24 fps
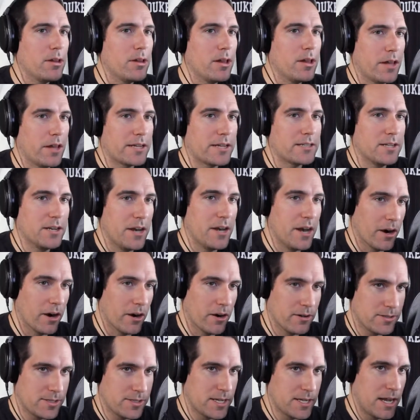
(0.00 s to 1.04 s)
liked De
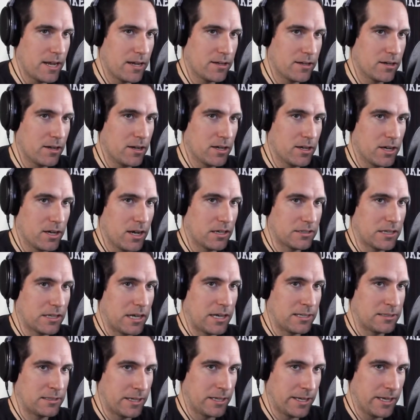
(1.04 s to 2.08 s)
Niro's take on
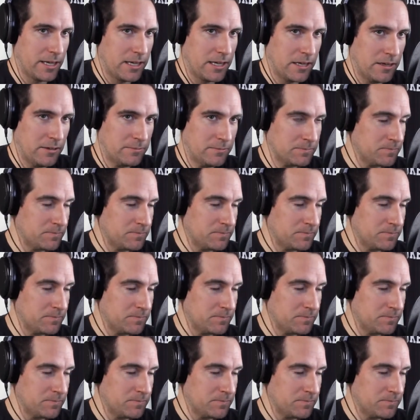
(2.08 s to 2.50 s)
Hotline League,